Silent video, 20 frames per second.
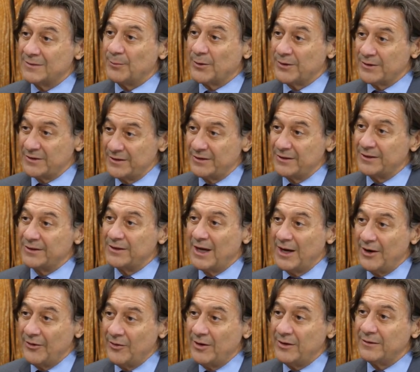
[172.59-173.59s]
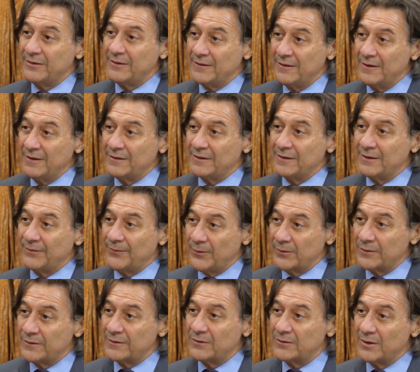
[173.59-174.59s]
particularly diarrhea disease in the
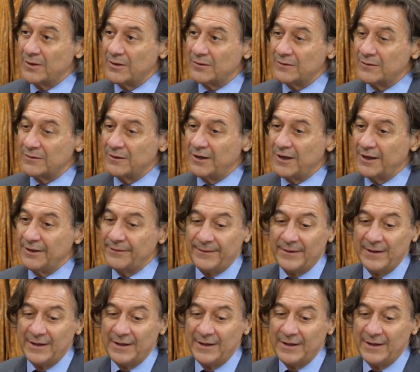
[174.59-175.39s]
first 2 years of life.